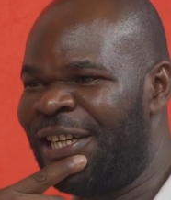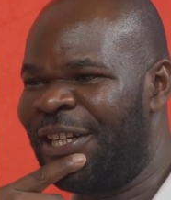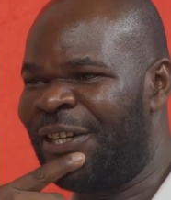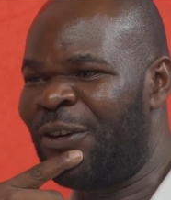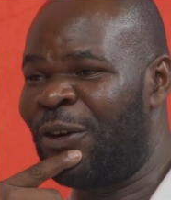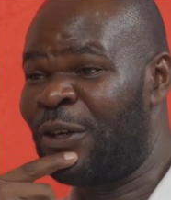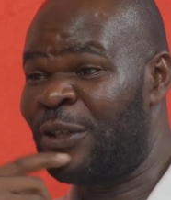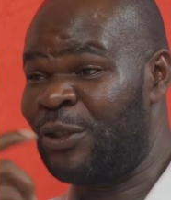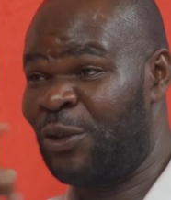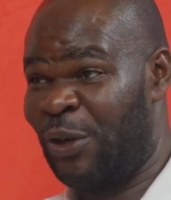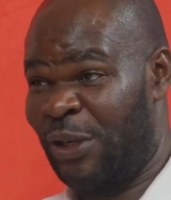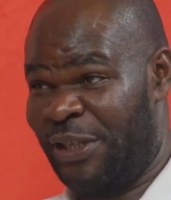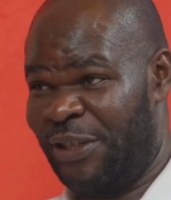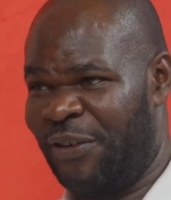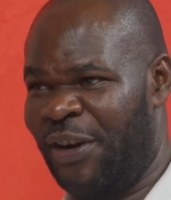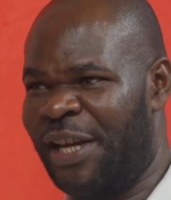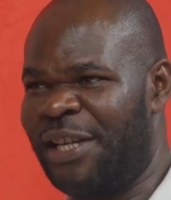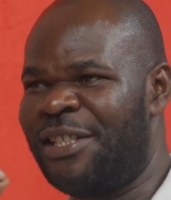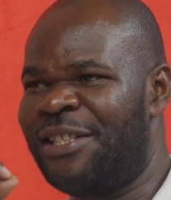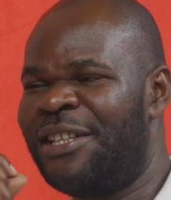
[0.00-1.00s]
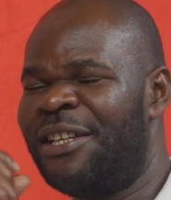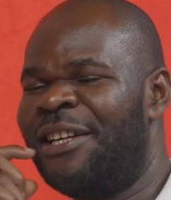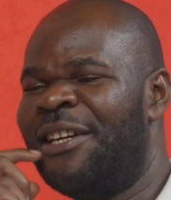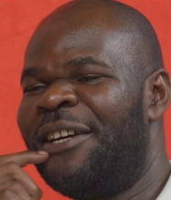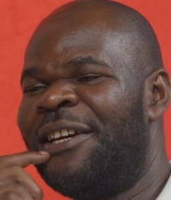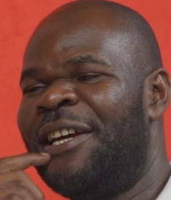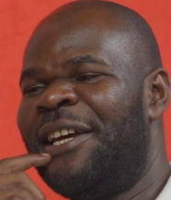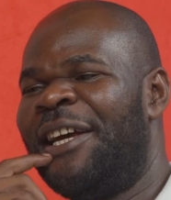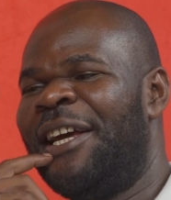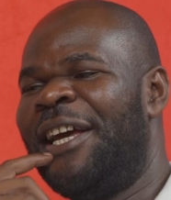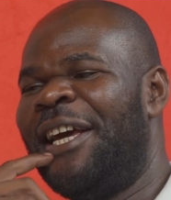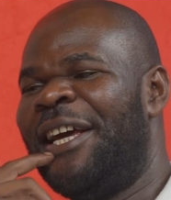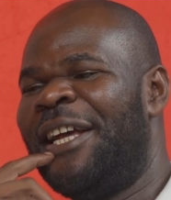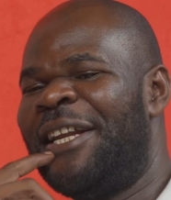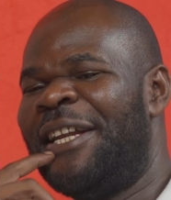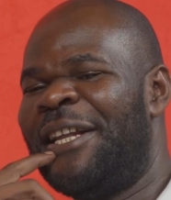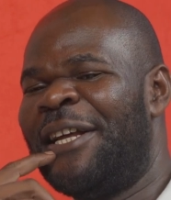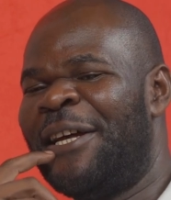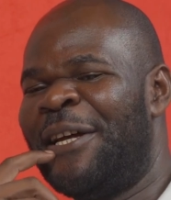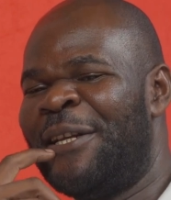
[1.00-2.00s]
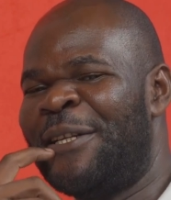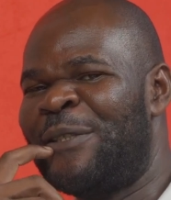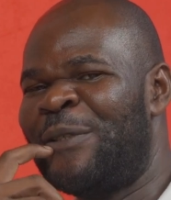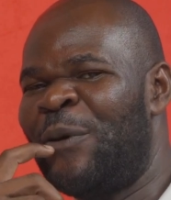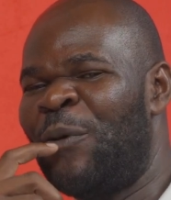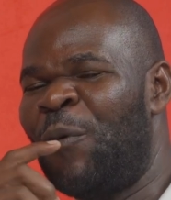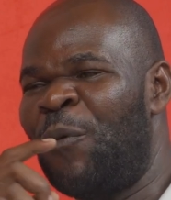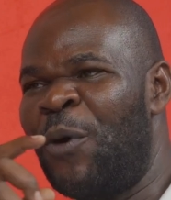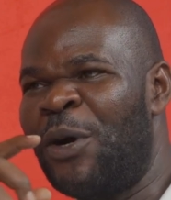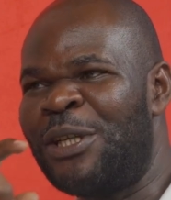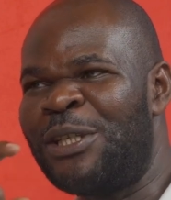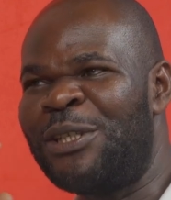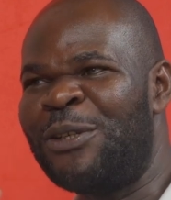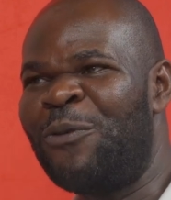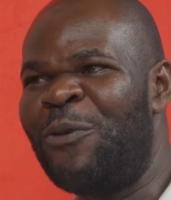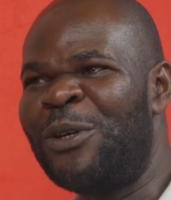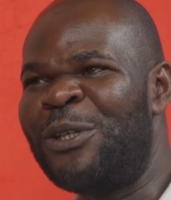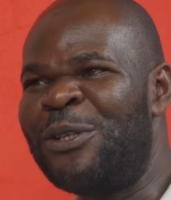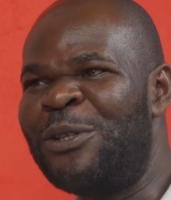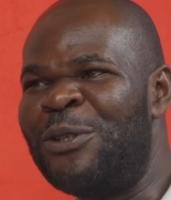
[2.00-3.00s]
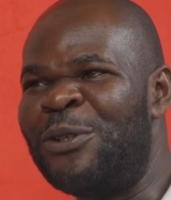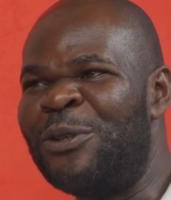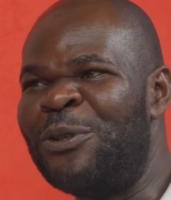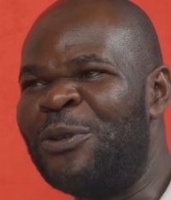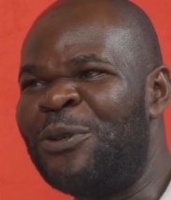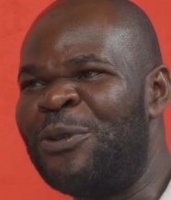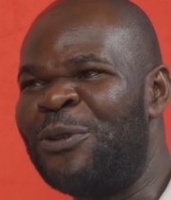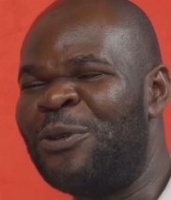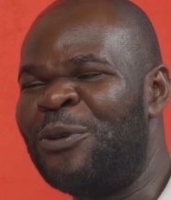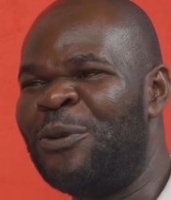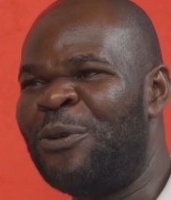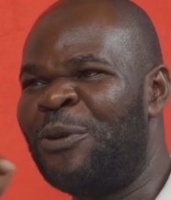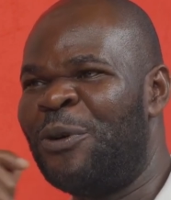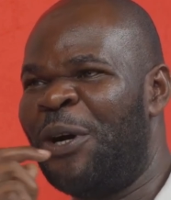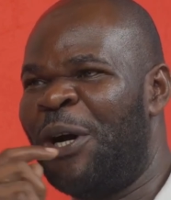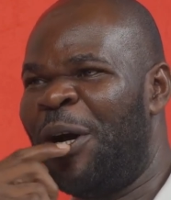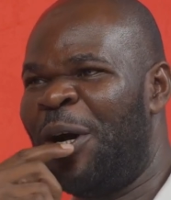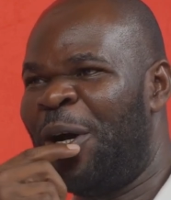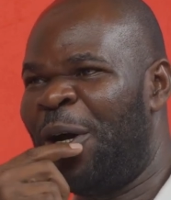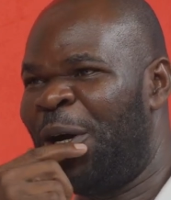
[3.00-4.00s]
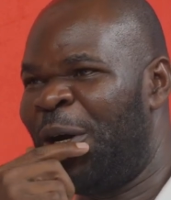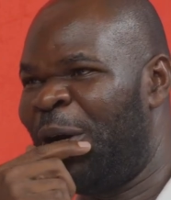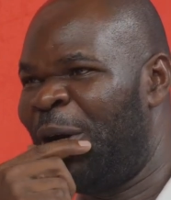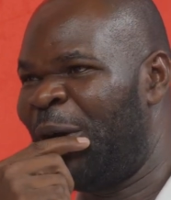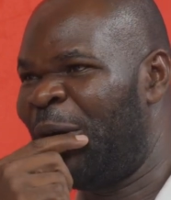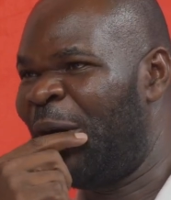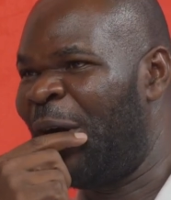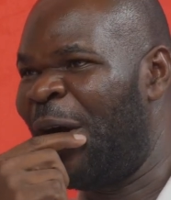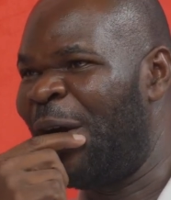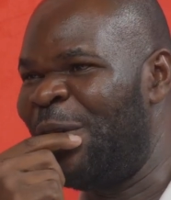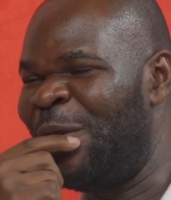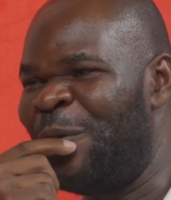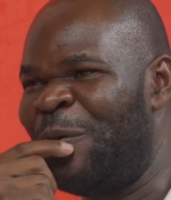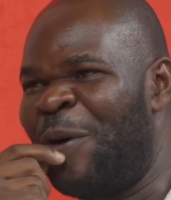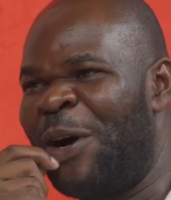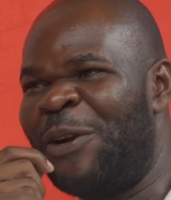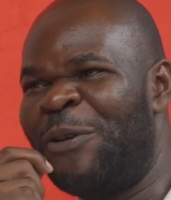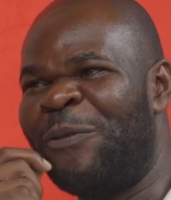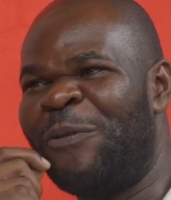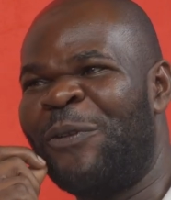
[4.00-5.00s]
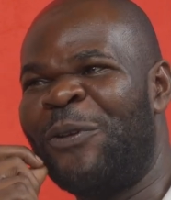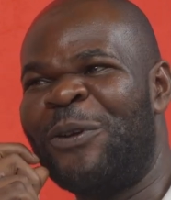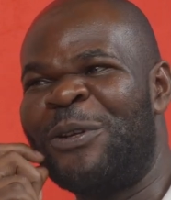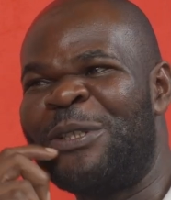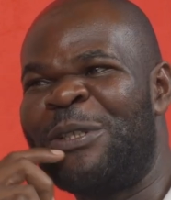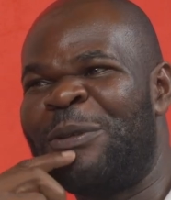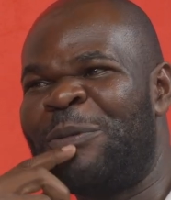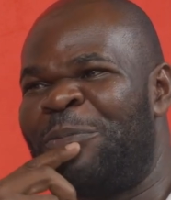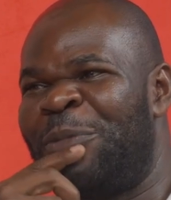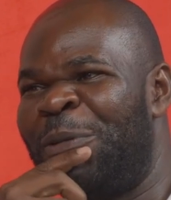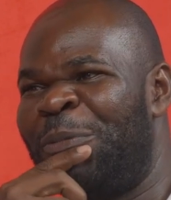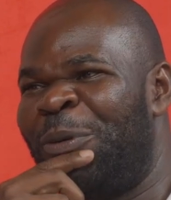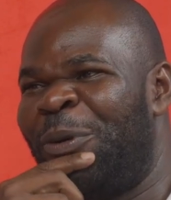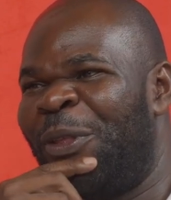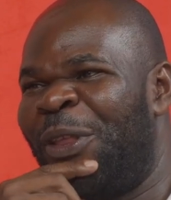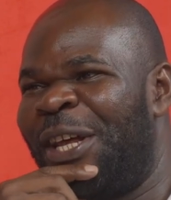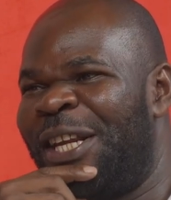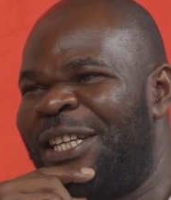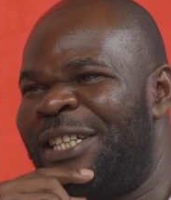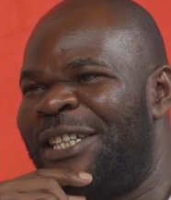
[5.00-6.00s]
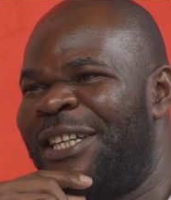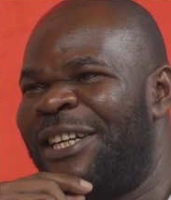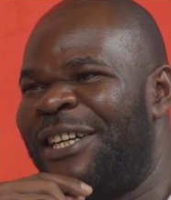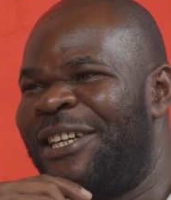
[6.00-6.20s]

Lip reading: Consult, right? And so what do you do? Are you one of those people that